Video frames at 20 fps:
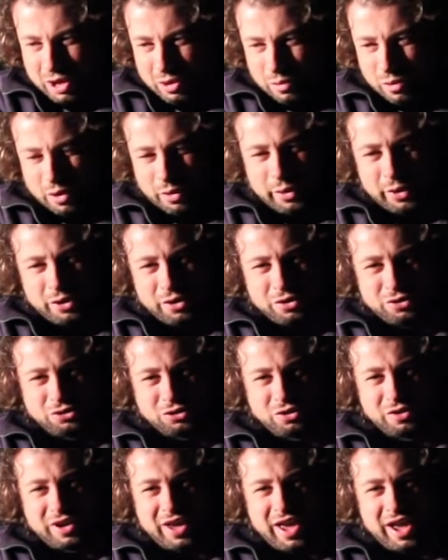what we're going to
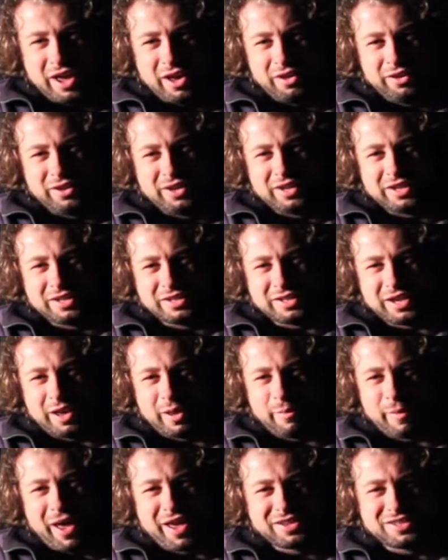do now is
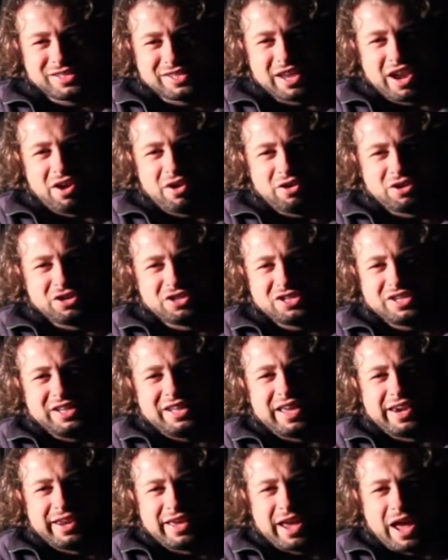Matt and Sarah are just
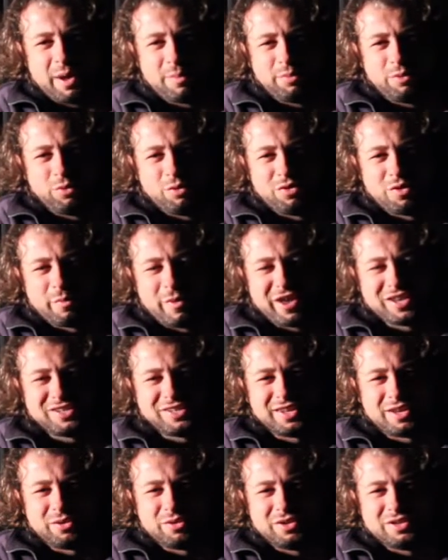cleaning up all the mess
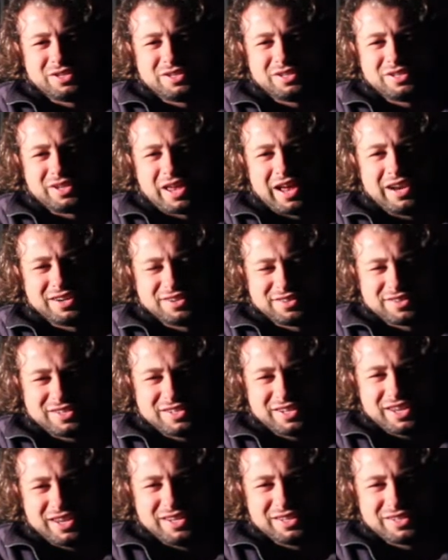that was under the
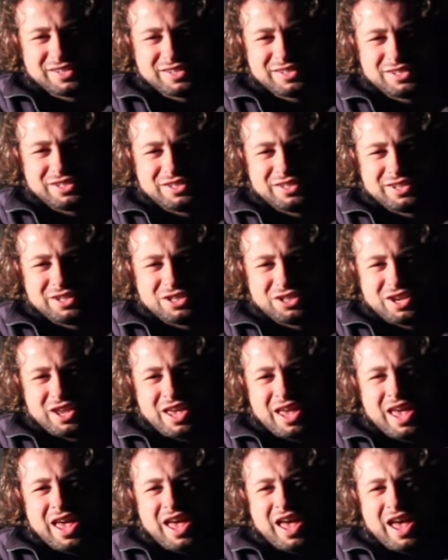seats,
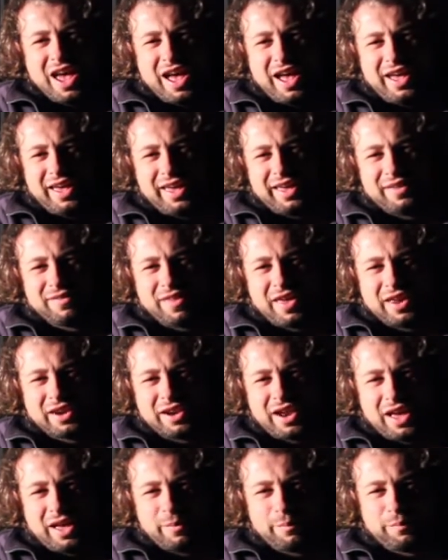and then
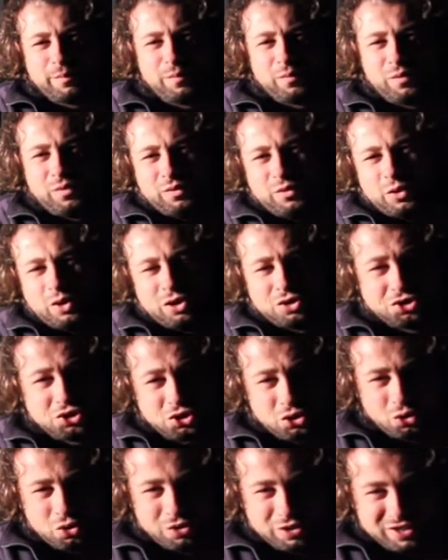we're going to
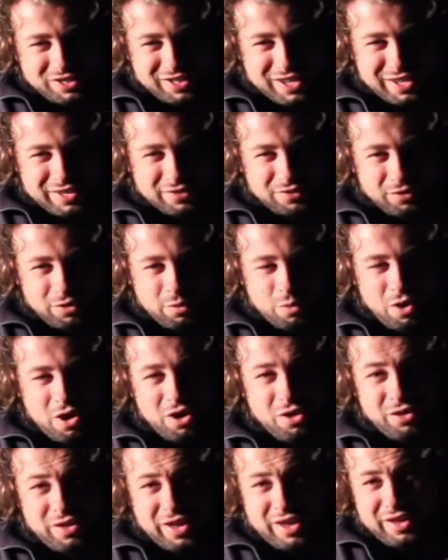store the seats for a
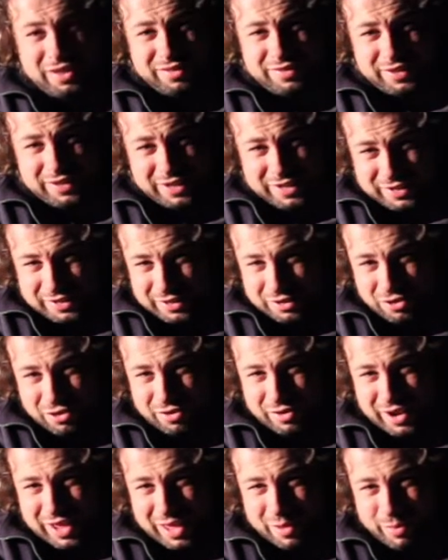while. They're listed
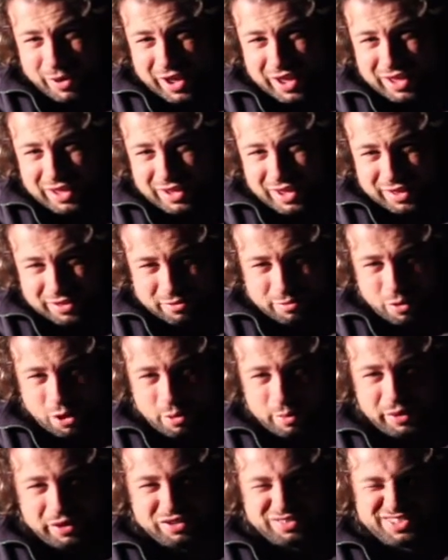on eBay at the
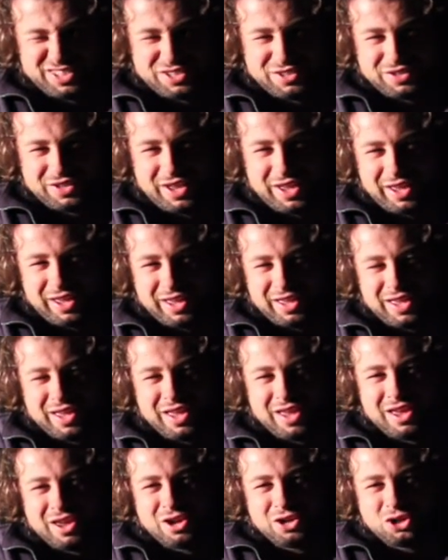moment, just
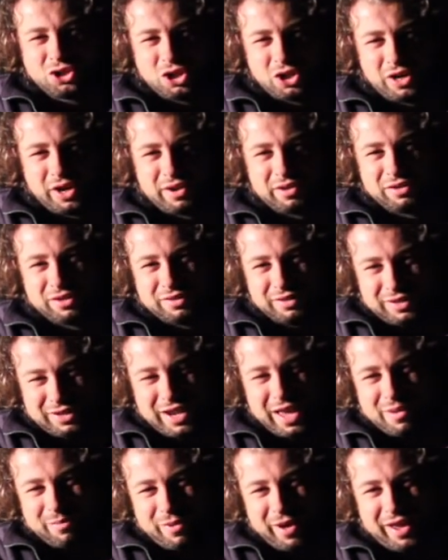trying to
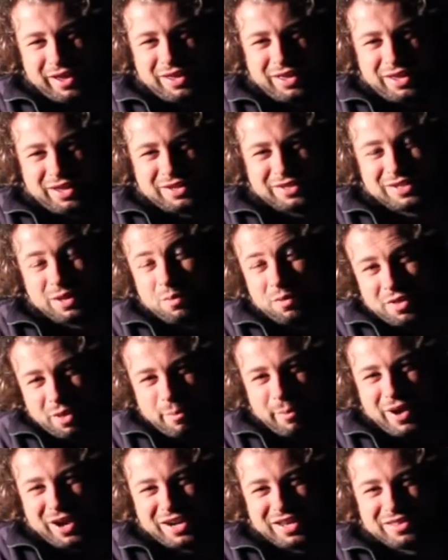claim back some of the
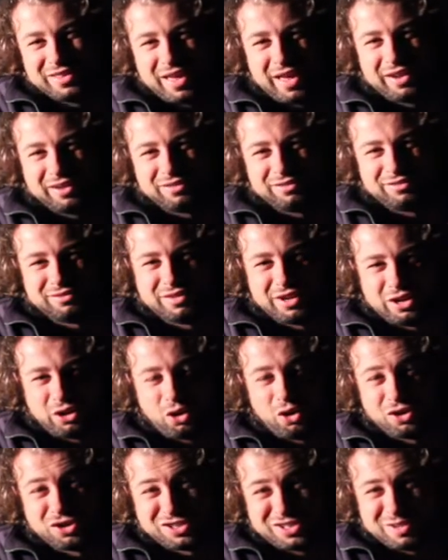money that it
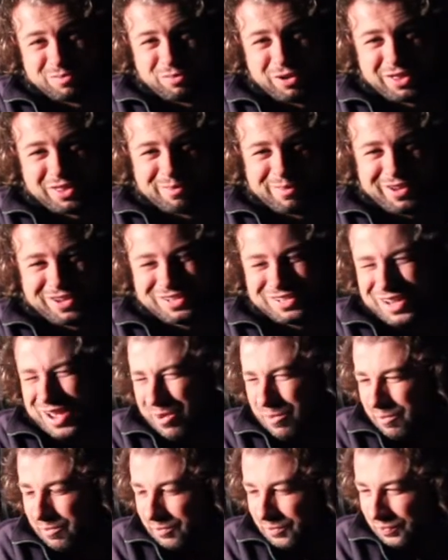cost to bring the bus
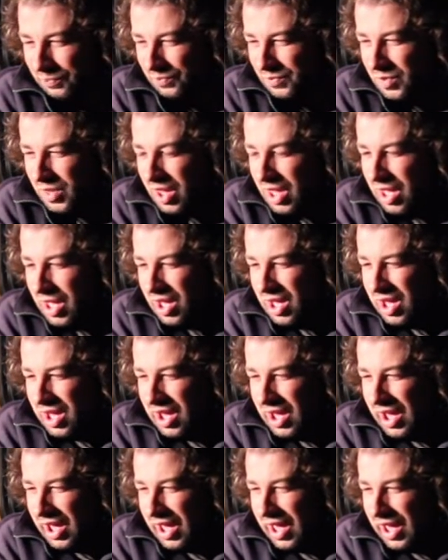up.
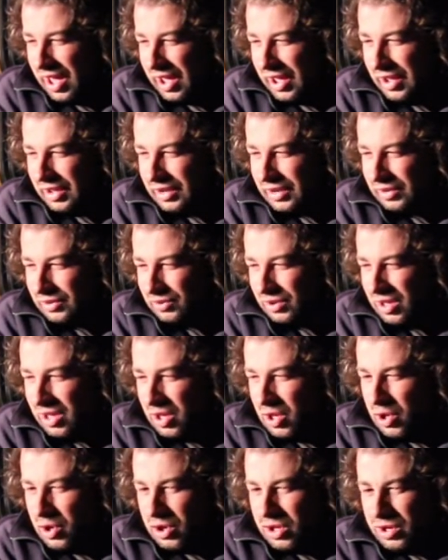And
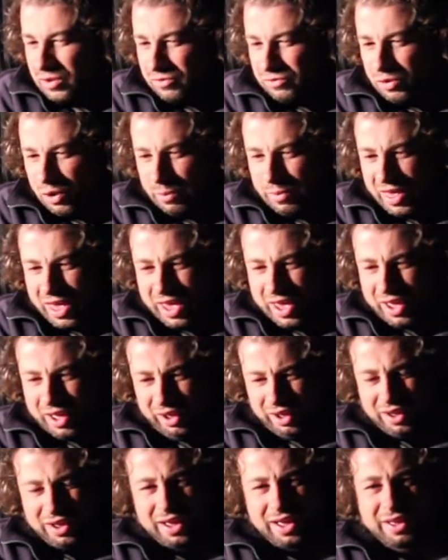from
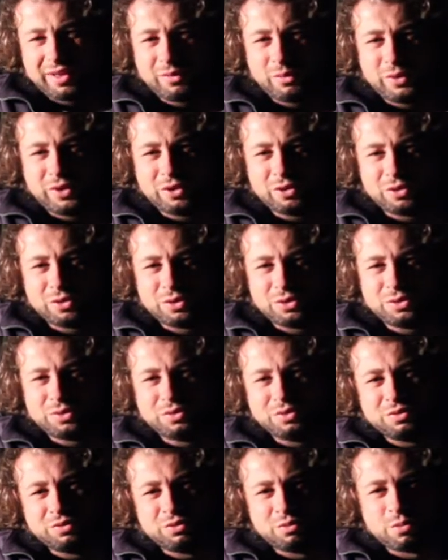there we'll
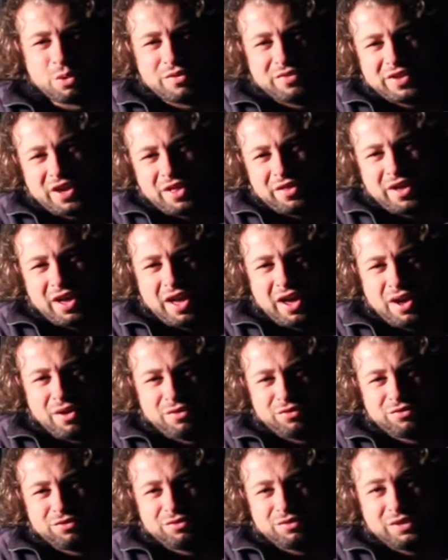remove the other
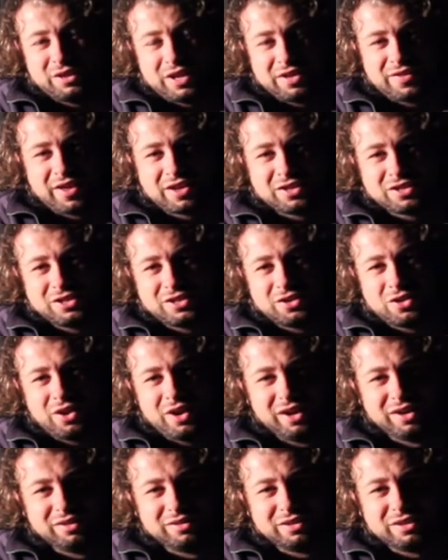half, clean that
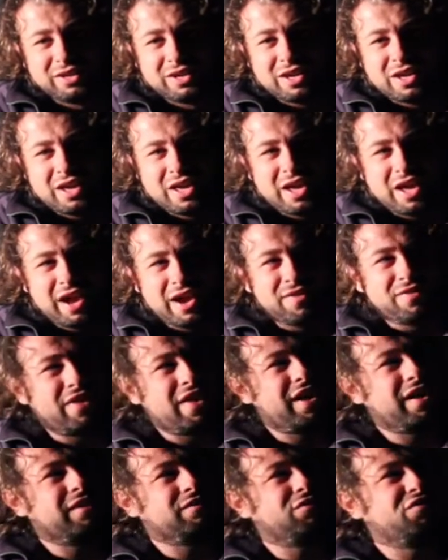side, and
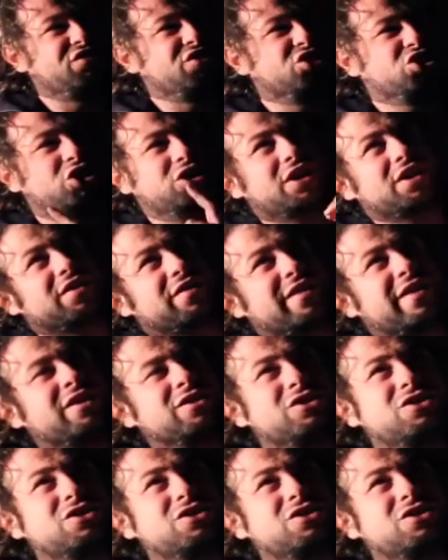then finish cleaning the